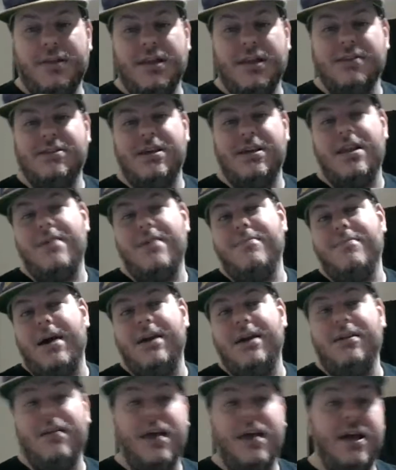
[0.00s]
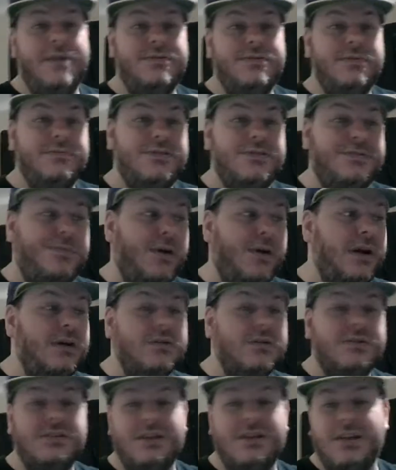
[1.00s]
They said it might have some
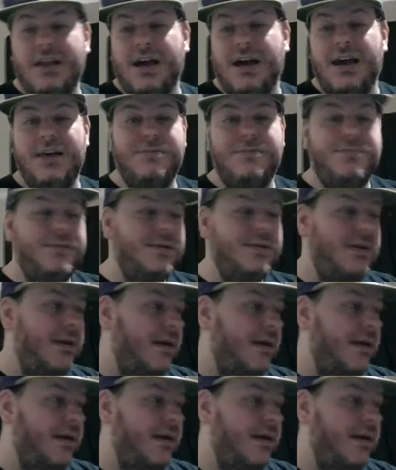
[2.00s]
sprinkles tonight, but